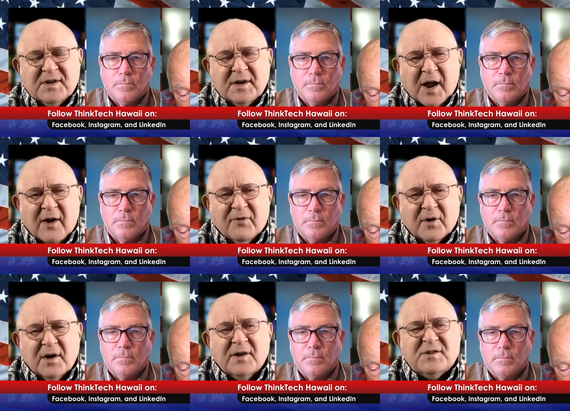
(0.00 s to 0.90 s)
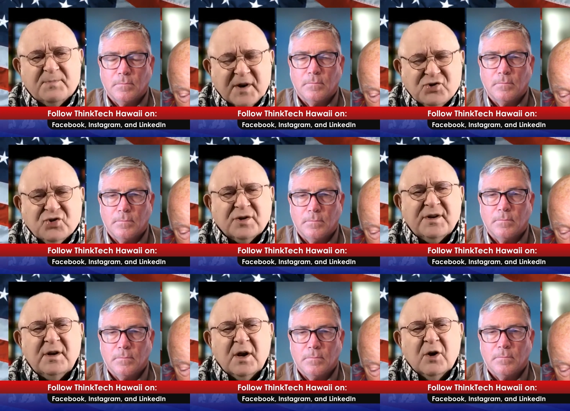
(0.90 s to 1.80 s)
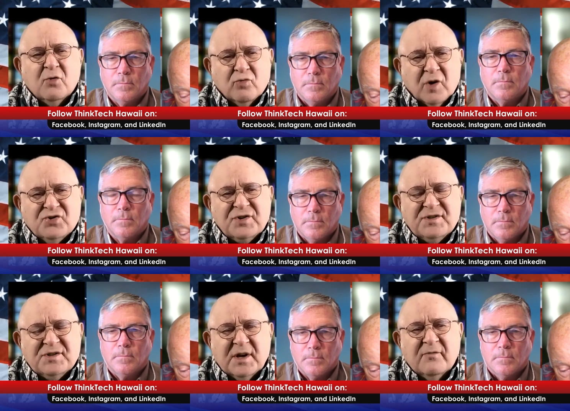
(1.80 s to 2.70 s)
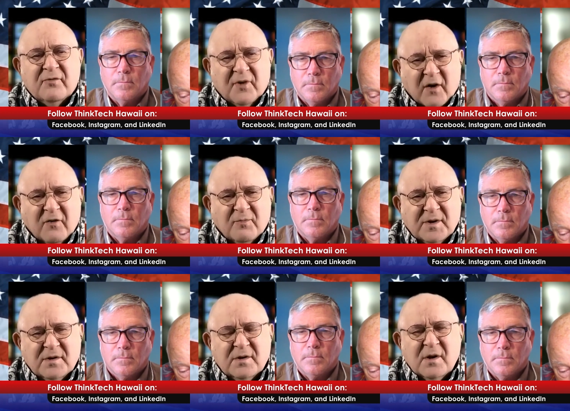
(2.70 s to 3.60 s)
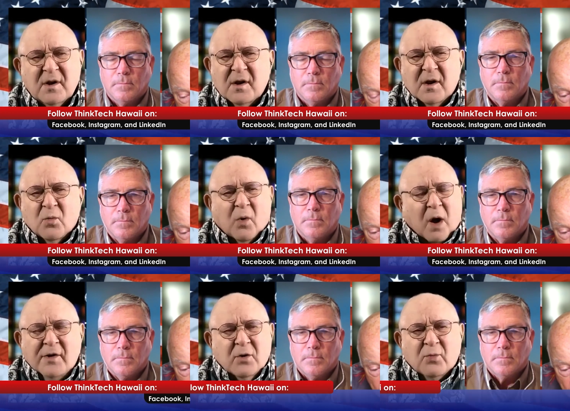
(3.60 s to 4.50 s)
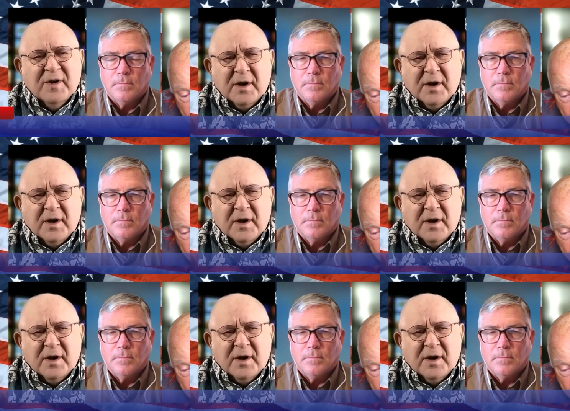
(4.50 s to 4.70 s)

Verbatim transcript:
Speaker 1: and Africa, and especially Russia's involvement. Why don't we